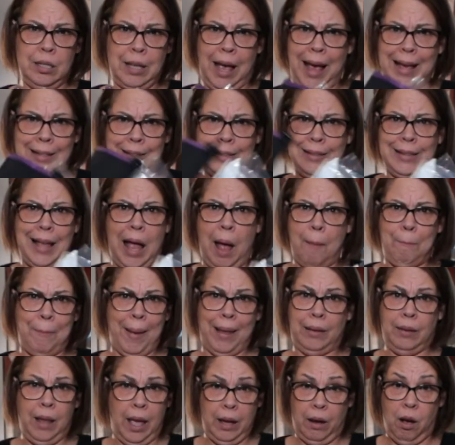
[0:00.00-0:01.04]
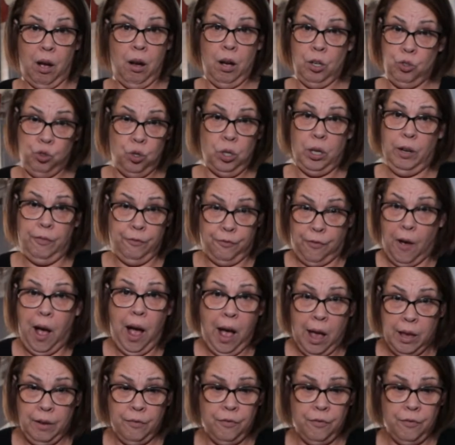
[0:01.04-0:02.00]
I stop at like 105.